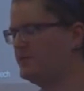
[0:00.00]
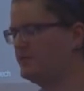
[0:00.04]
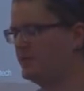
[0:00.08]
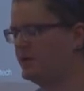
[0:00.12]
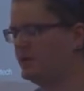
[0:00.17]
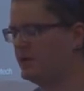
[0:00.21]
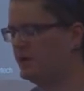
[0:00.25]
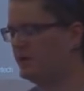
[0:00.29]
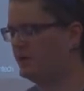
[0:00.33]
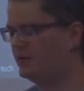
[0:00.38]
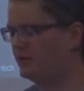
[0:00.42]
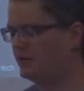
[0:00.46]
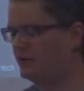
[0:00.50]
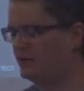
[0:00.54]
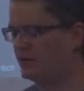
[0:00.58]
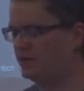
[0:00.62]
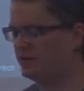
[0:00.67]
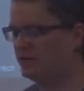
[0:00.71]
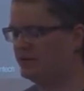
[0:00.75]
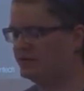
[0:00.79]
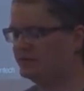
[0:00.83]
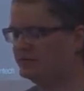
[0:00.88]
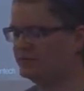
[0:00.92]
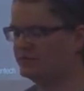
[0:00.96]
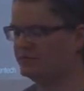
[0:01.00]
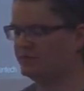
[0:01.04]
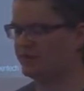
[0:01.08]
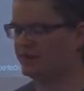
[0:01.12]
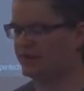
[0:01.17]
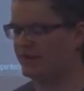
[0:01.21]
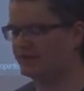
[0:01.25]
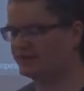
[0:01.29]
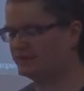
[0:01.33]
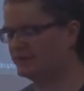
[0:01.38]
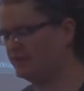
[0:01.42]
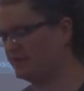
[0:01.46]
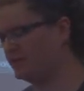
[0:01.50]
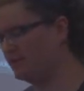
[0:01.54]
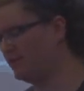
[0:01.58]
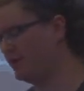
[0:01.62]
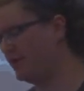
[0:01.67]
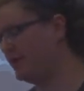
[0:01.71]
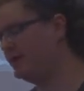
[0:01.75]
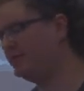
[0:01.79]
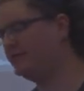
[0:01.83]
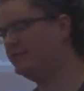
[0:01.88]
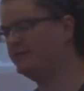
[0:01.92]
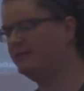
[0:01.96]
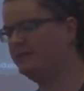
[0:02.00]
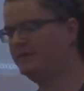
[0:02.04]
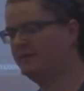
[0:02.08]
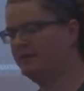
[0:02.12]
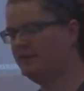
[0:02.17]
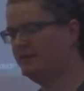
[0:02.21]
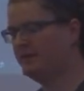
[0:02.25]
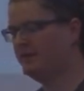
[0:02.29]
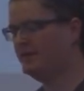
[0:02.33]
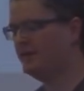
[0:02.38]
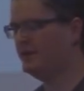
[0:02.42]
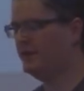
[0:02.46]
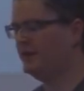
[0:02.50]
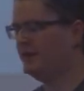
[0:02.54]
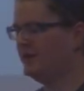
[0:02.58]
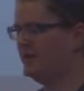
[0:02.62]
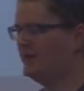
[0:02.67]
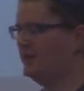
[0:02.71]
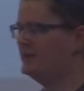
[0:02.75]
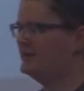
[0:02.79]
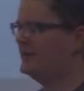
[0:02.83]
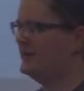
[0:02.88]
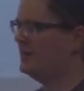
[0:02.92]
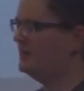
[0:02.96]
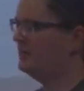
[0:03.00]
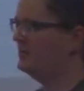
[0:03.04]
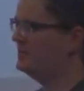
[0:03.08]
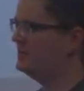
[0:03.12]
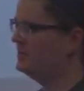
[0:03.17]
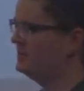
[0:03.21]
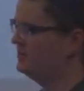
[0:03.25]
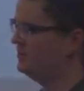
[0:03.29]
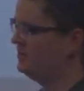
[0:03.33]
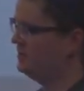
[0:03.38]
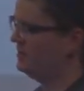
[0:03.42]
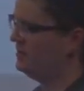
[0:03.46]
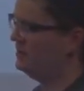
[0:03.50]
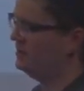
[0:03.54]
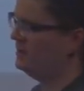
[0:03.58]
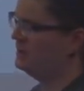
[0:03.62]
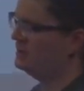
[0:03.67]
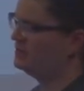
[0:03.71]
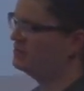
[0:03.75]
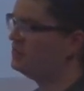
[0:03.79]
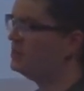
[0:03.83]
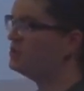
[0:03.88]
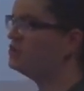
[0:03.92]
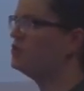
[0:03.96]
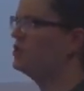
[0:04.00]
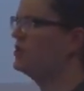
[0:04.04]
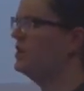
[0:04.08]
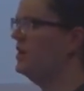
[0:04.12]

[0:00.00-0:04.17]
of three uh, questions we're going to ask along the way. And that is, how do we uh, structure